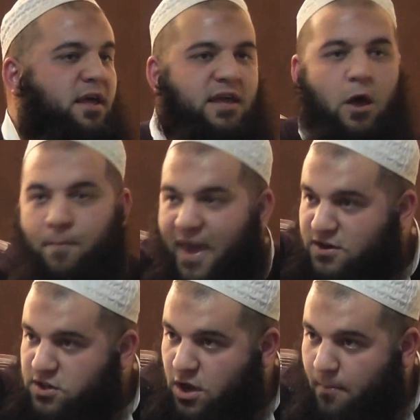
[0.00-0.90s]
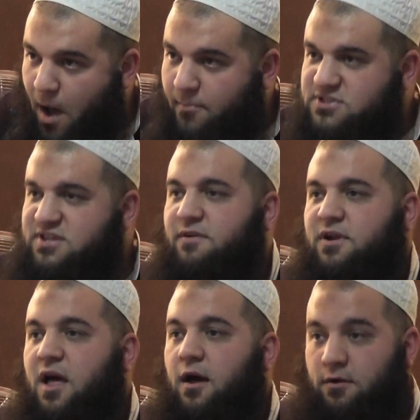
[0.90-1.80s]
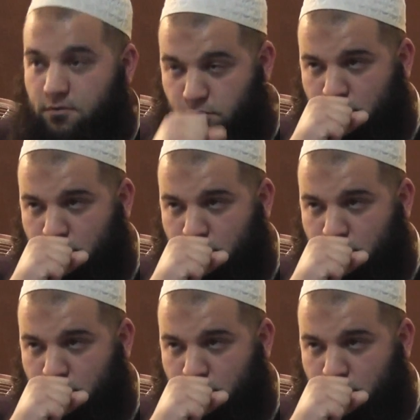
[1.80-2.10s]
he obeyed the commandments of Allah,